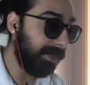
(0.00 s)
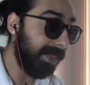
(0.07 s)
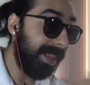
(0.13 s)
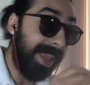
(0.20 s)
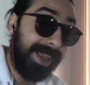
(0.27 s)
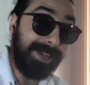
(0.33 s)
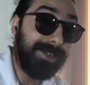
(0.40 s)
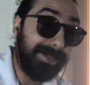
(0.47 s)

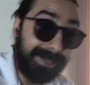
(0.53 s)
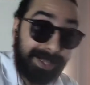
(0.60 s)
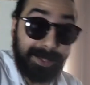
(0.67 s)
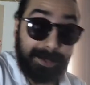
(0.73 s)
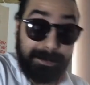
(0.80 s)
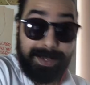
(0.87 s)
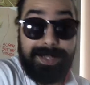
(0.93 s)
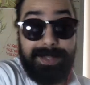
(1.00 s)
And you're
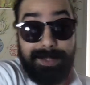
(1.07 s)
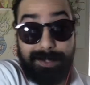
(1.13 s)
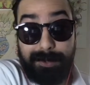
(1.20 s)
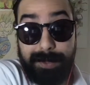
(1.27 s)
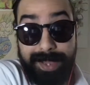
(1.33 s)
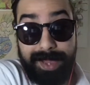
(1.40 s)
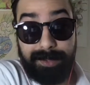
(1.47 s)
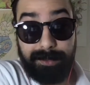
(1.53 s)
telling me that you
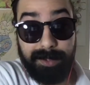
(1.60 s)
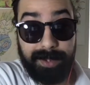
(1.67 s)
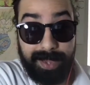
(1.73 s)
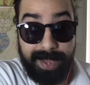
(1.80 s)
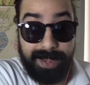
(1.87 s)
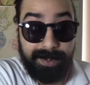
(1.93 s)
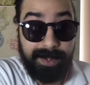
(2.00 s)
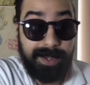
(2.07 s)
can't look
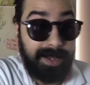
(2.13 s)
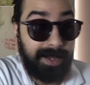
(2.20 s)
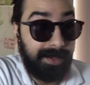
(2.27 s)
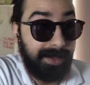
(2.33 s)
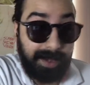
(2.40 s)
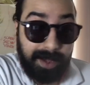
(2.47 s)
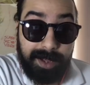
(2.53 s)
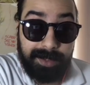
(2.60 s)
at
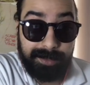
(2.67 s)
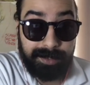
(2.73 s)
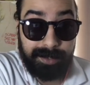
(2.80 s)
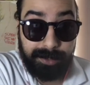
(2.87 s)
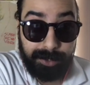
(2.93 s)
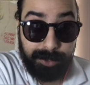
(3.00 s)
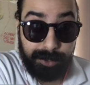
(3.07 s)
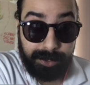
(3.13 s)
the
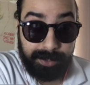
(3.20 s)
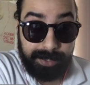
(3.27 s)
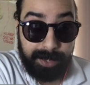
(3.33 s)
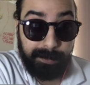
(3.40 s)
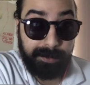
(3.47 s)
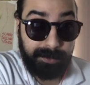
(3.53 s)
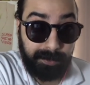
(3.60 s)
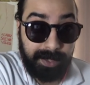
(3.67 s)
Constitution that
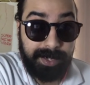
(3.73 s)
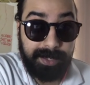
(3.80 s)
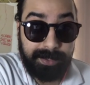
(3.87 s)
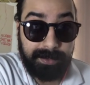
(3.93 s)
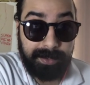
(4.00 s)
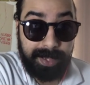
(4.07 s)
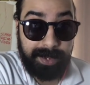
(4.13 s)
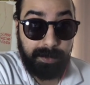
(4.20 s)
was written in the
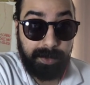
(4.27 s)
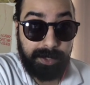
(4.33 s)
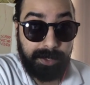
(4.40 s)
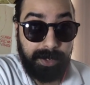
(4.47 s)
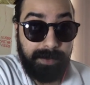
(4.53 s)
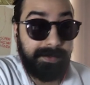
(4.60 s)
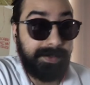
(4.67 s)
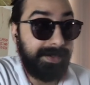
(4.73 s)
language
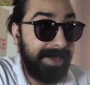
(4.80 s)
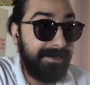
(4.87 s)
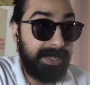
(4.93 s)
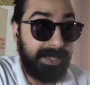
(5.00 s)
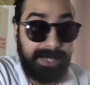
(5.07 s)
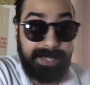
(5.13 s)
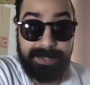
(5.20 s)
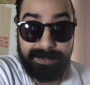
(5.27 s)
of
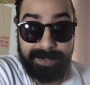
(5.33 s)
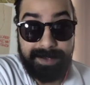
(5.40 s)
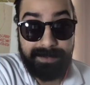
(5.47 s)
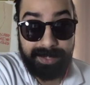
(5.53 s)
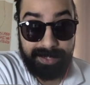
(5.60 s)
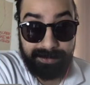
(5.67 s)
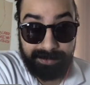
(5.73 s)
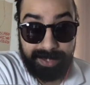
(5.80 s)

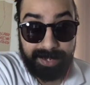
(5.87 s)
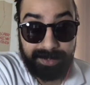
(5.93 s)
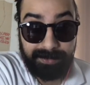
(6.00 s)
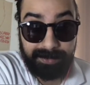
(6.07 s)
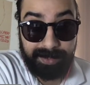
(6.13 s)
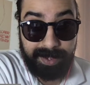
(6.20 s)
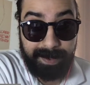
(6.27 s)
1776